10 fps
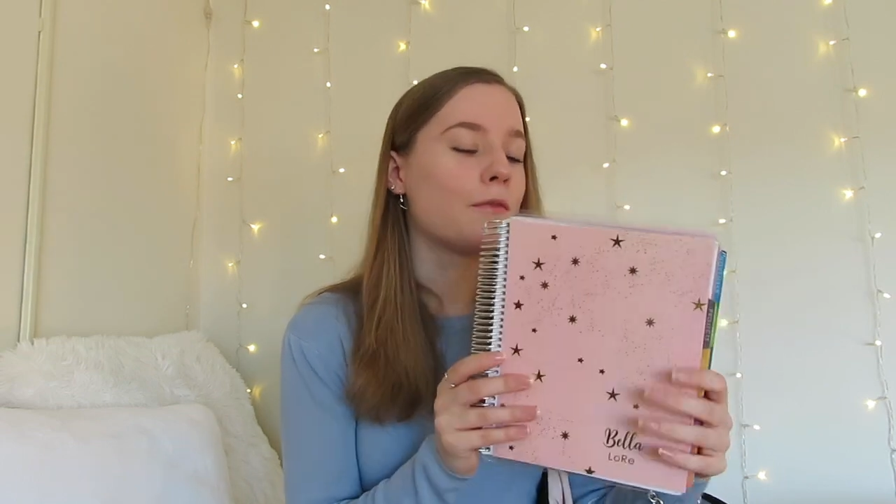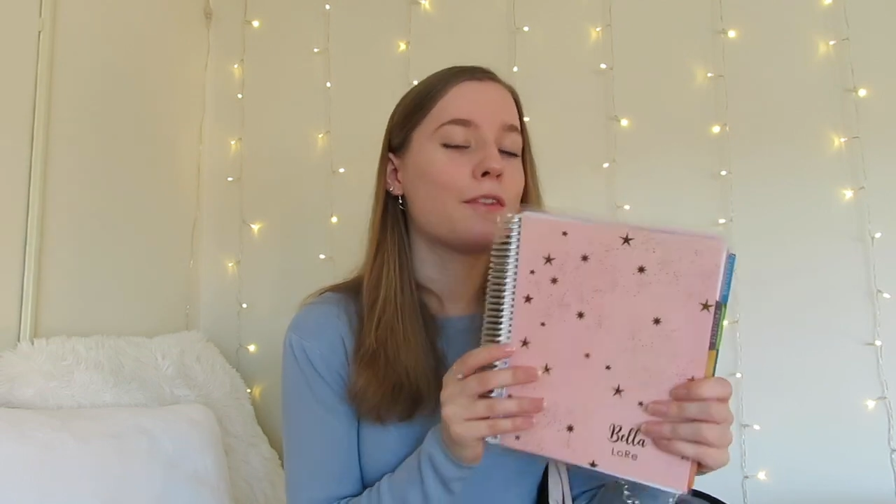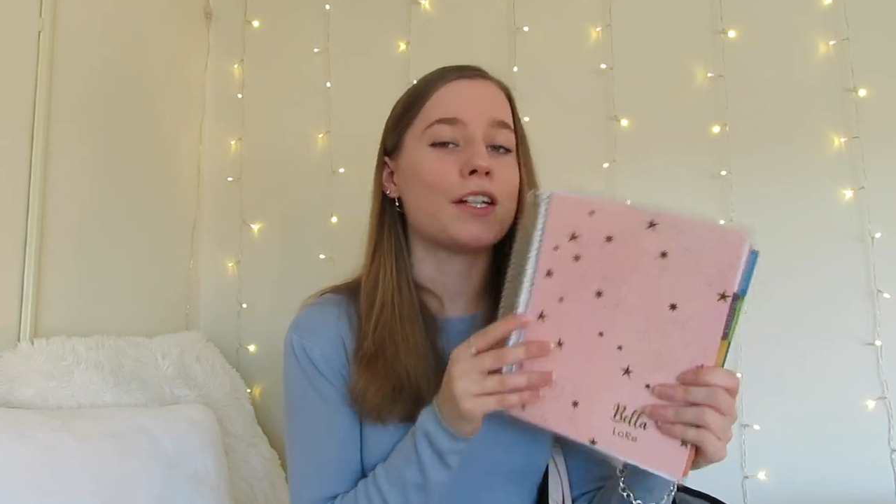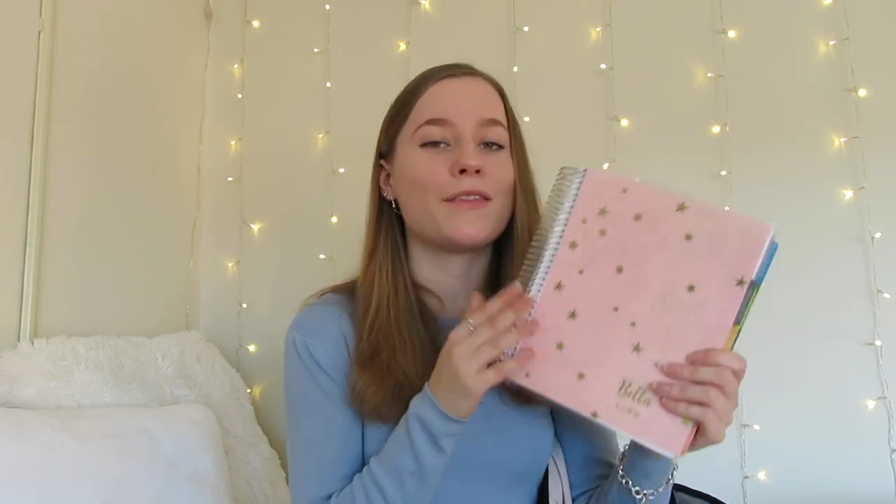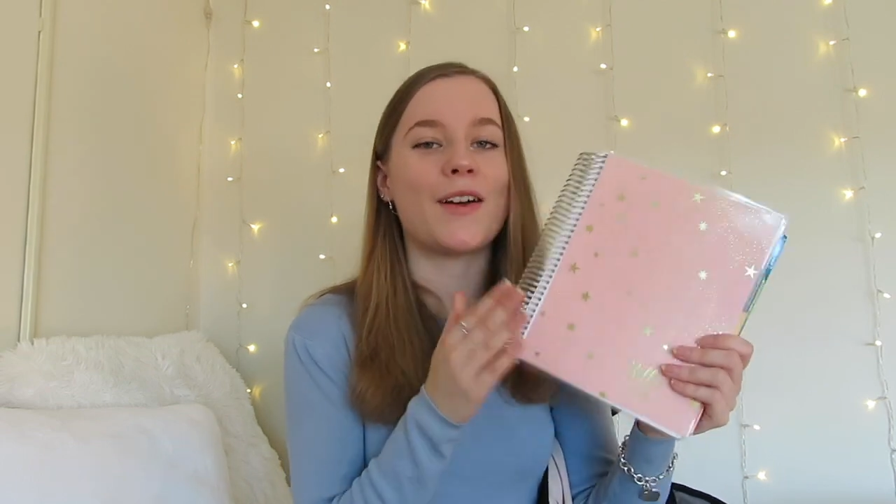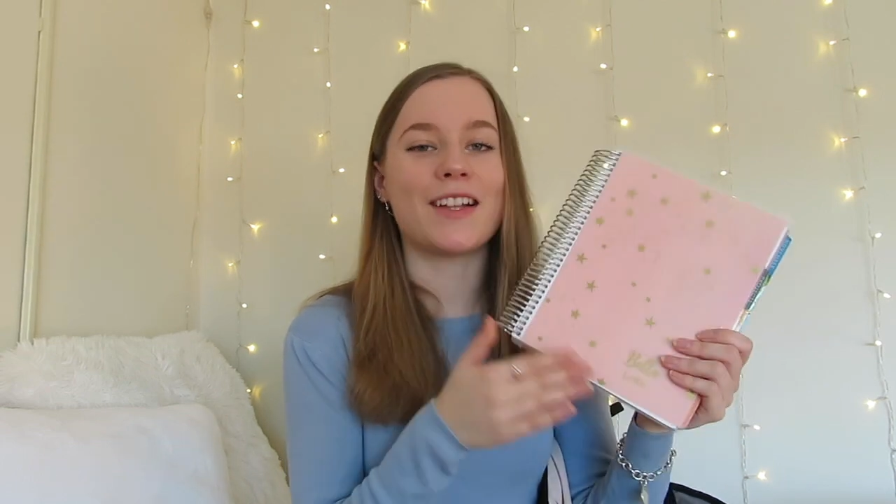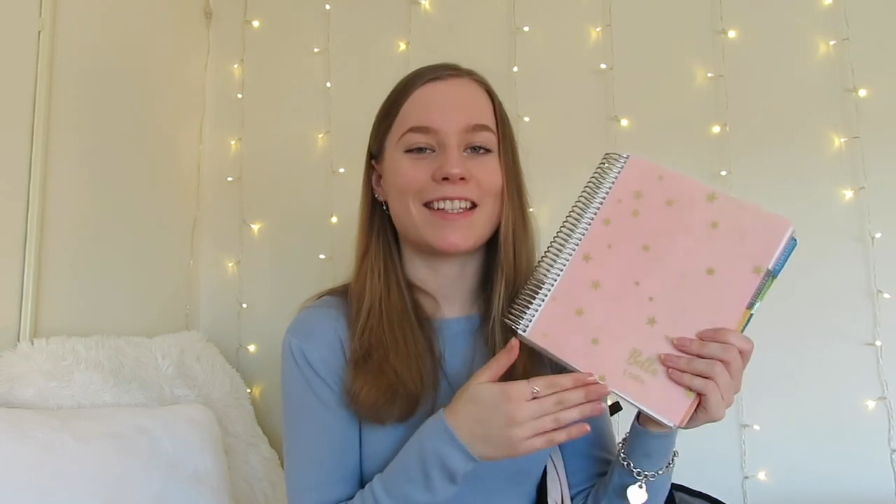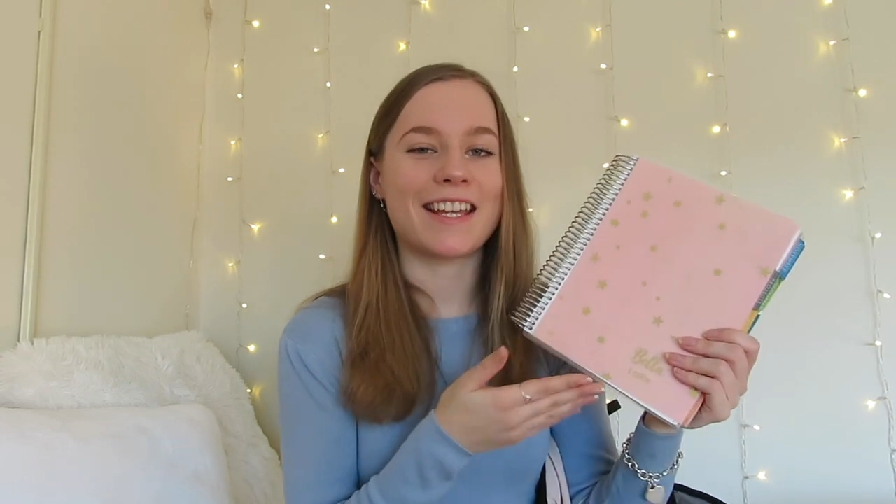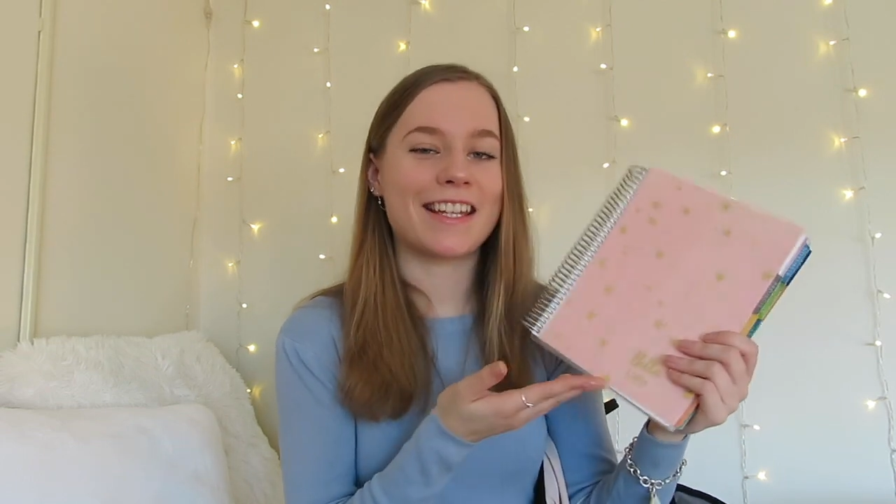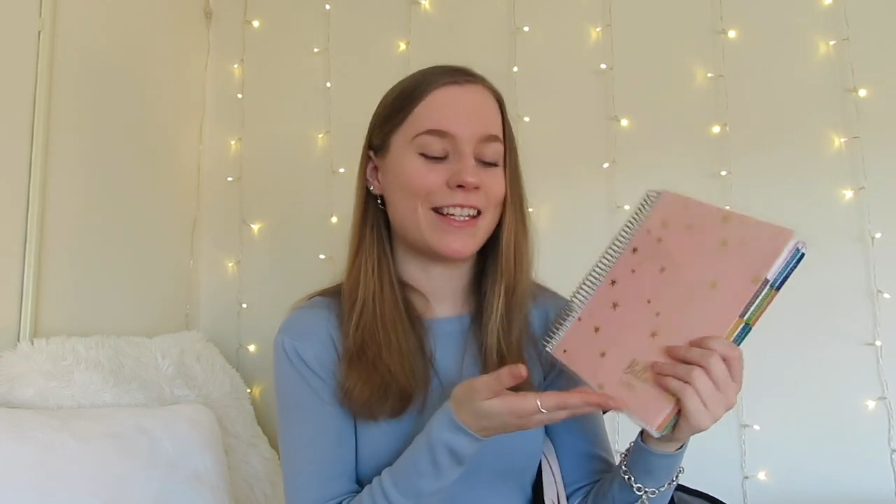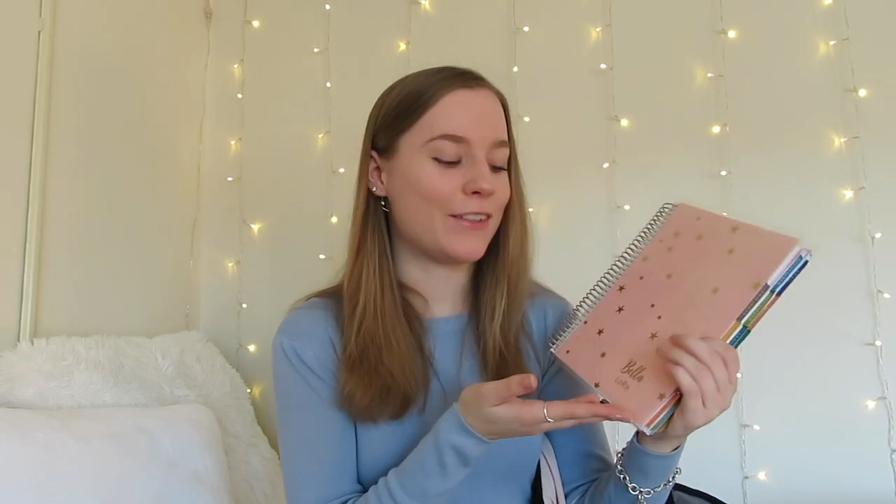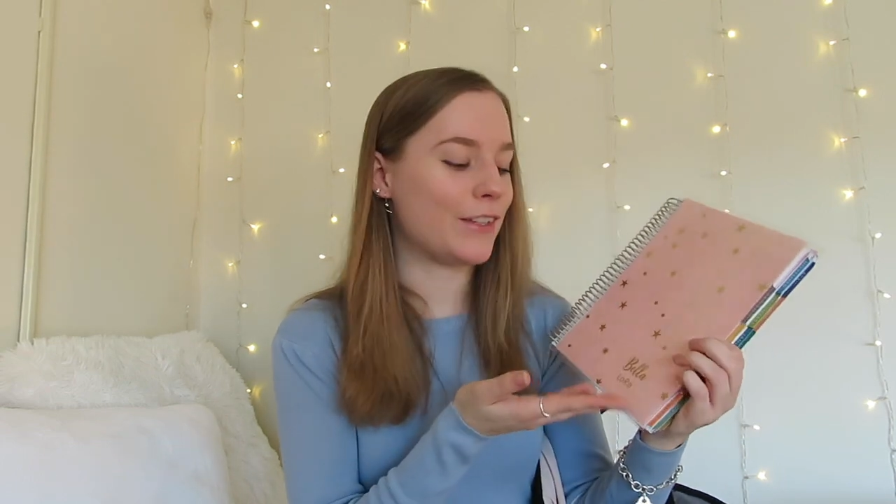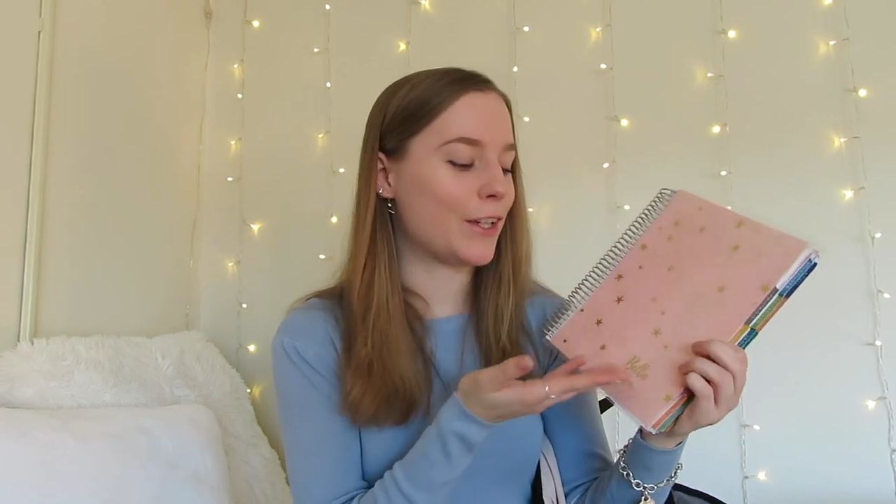First of all, it's like cute.